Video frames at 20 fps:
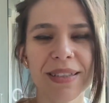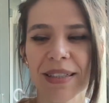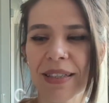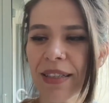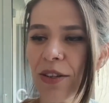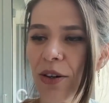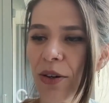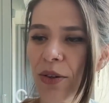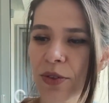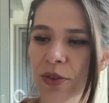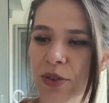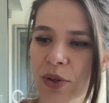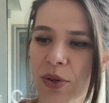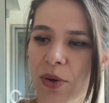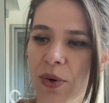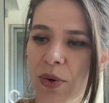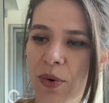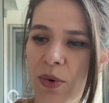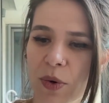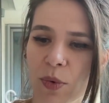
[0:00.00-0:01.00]
It
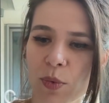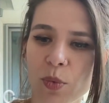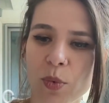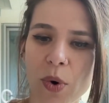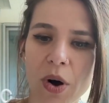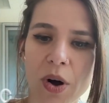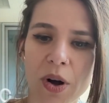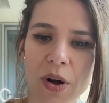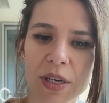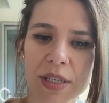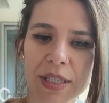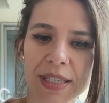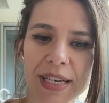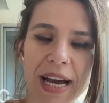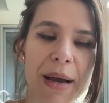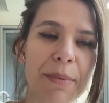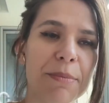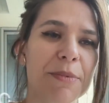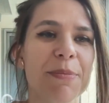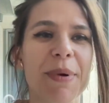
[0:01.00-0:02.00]
also won
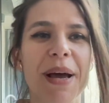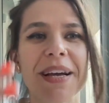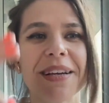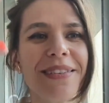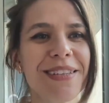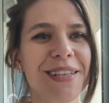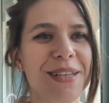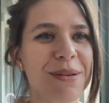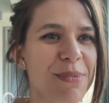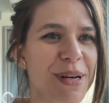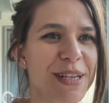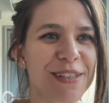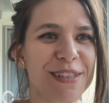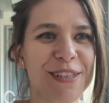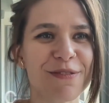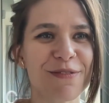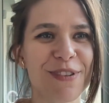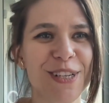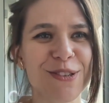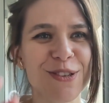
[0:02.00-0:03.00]
Times Magazine Best
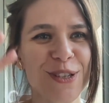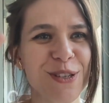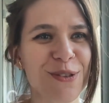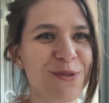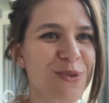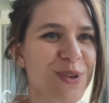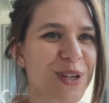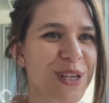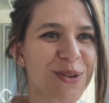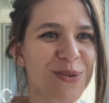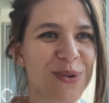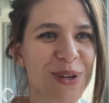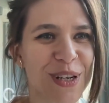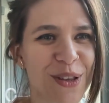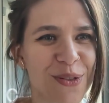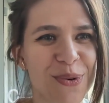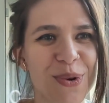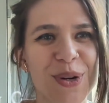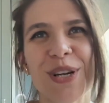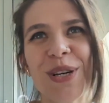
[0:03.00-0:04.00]
Invention of
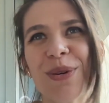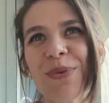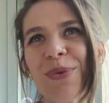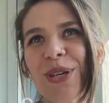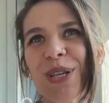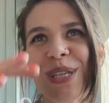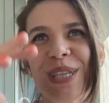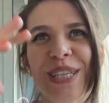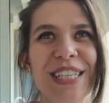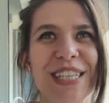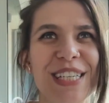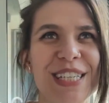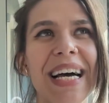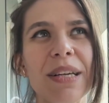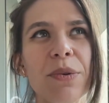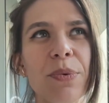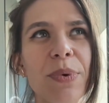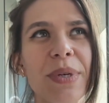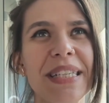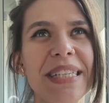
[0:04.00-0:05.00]
2023 award. And
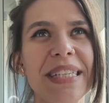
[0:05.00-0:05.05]
it was